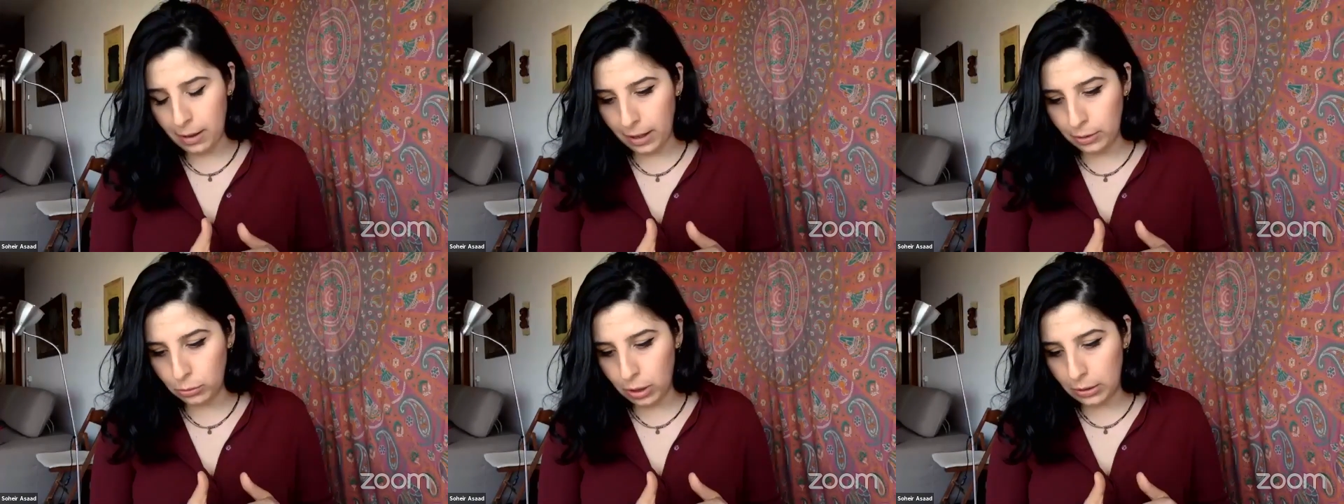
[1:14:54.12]

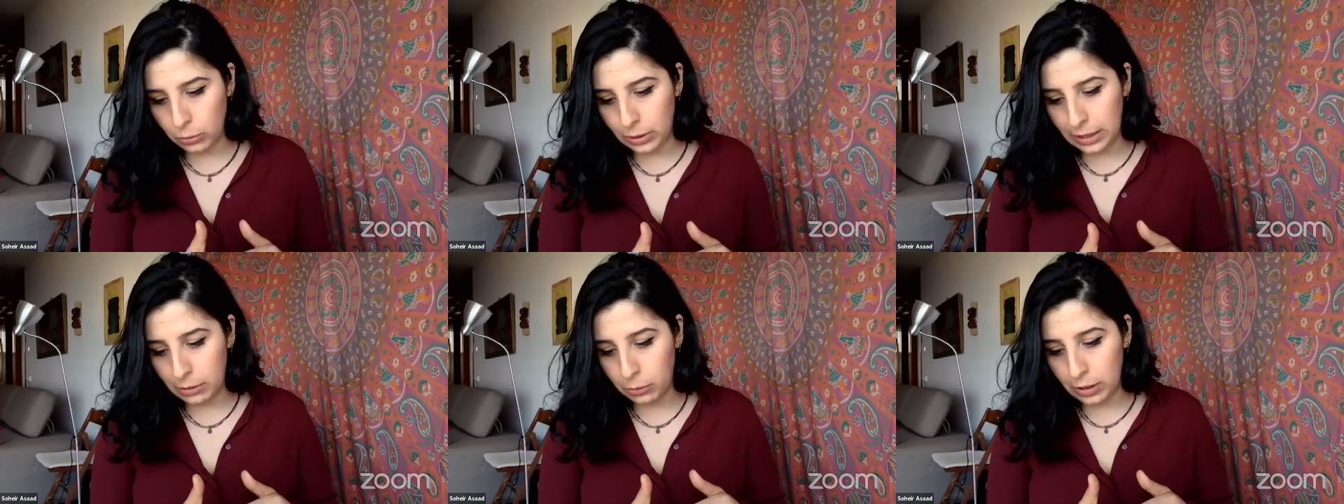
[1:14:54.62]

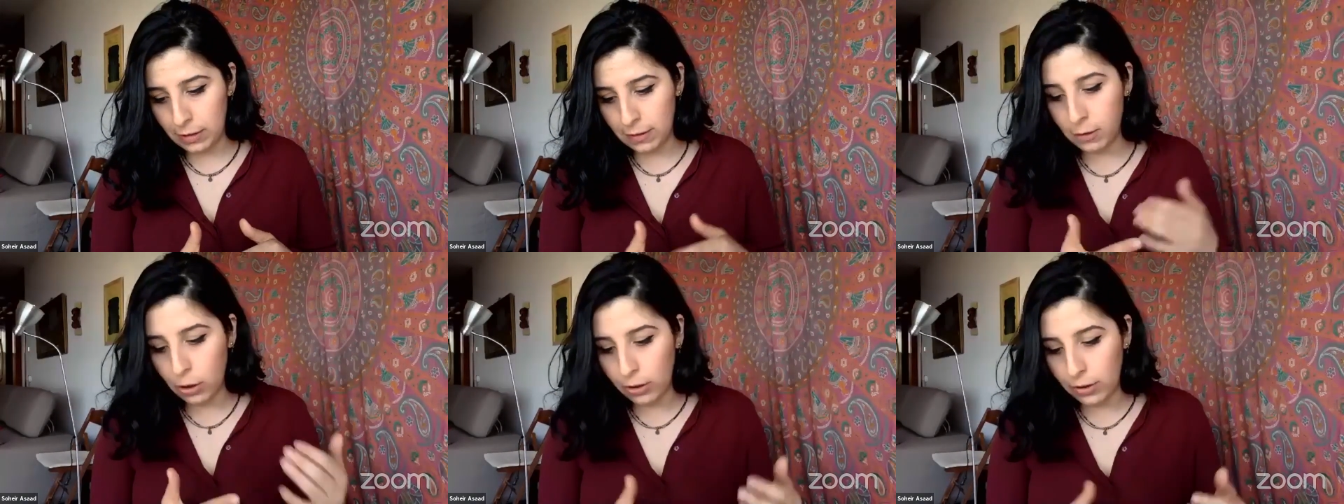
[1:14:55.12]
We
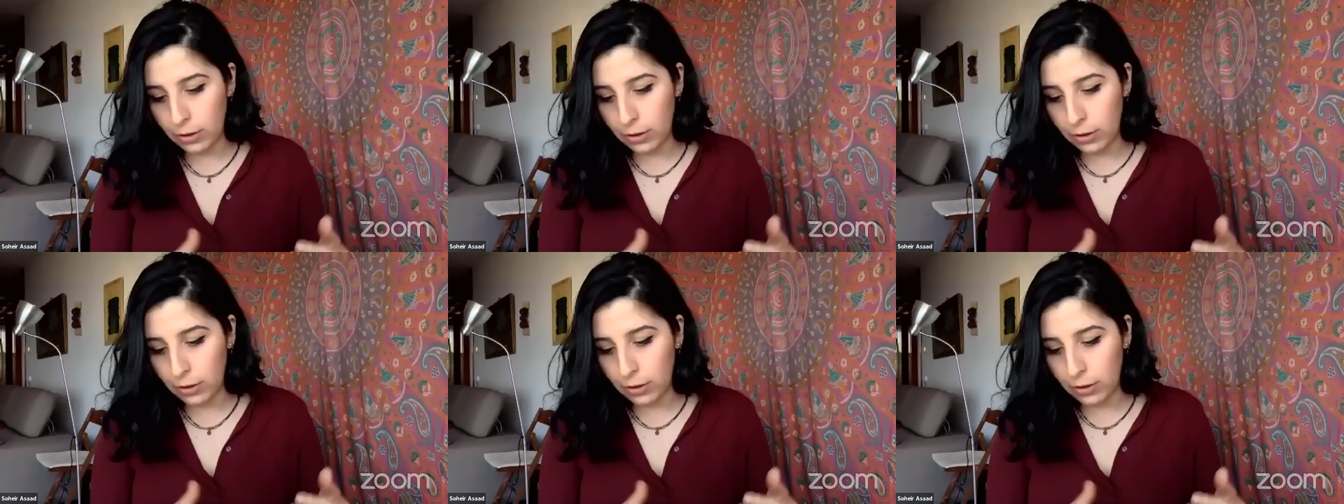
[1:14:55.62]
saw
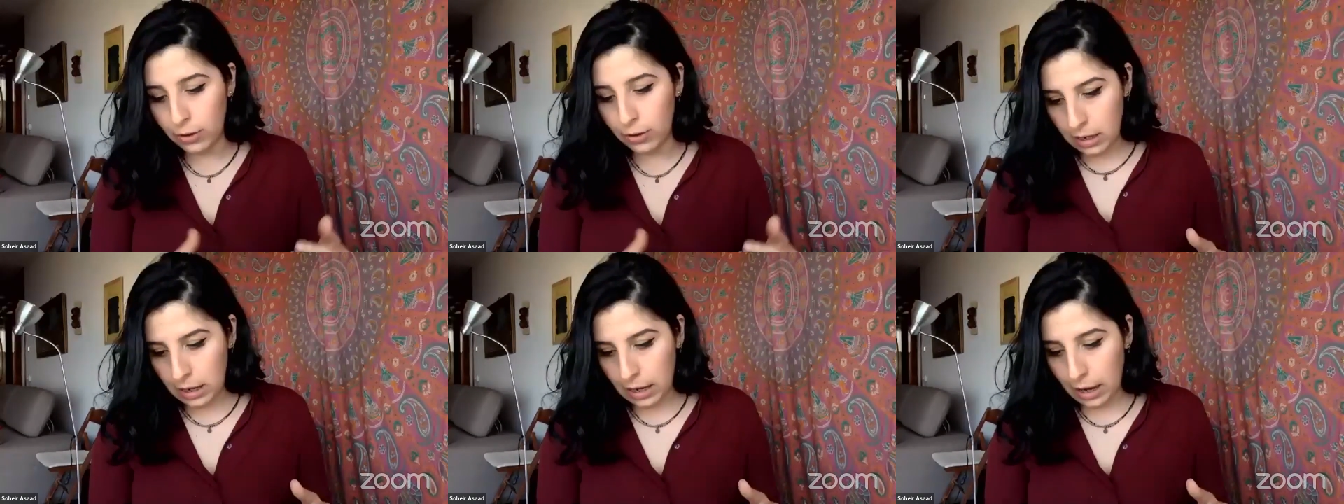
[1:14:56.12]
that
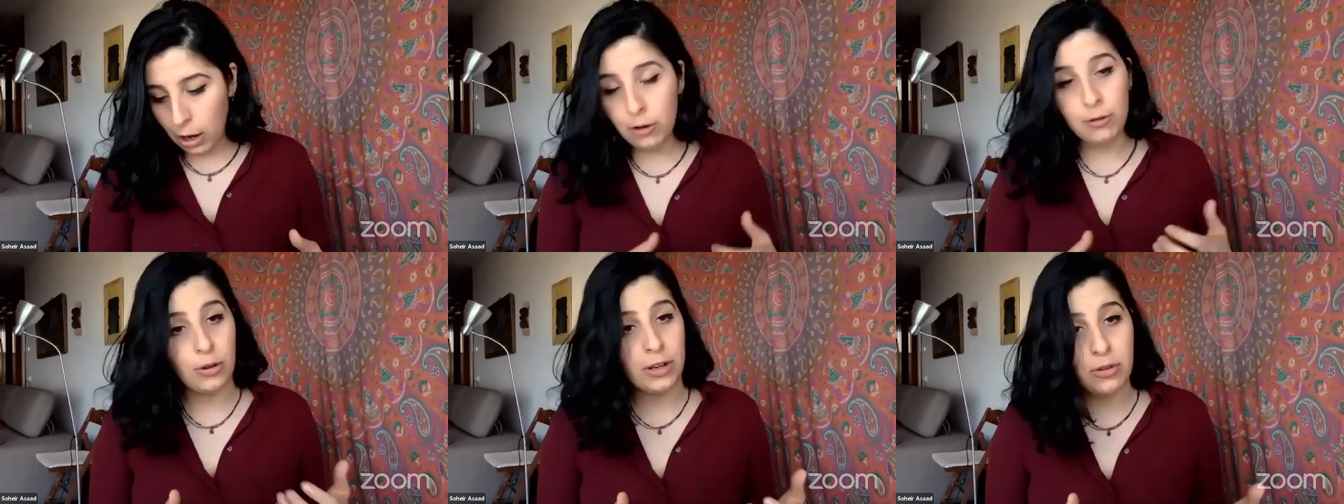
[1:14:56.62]

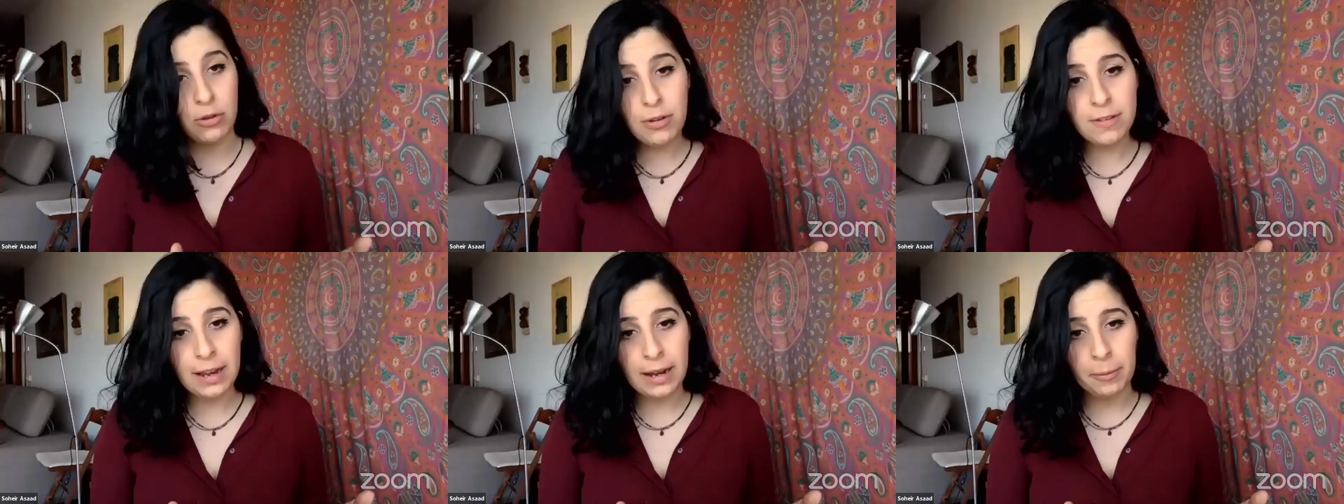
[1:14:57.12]
also in
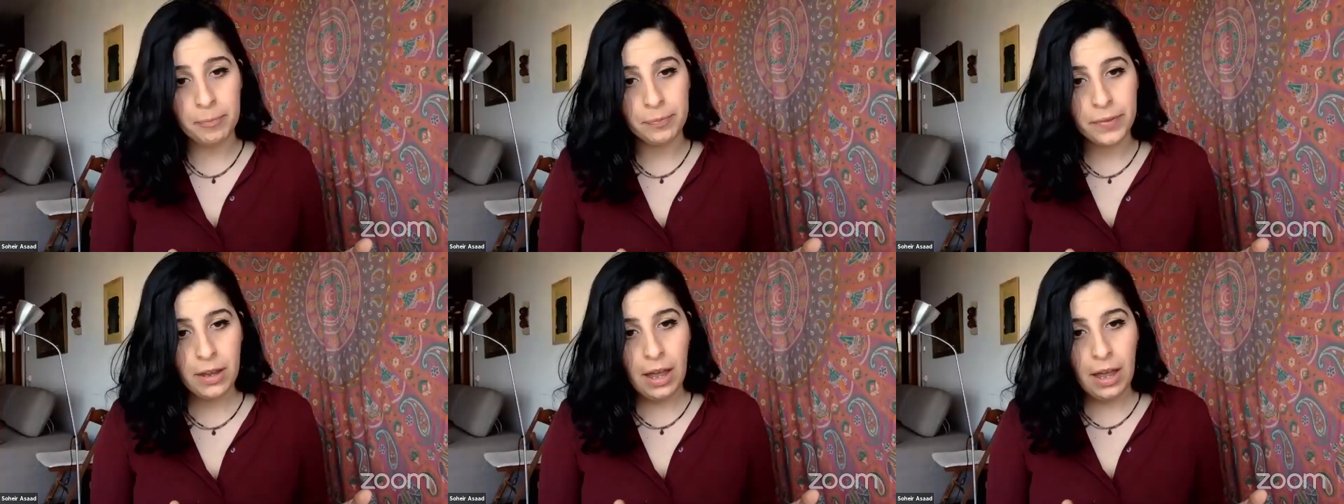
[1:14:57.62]
Jerusalem.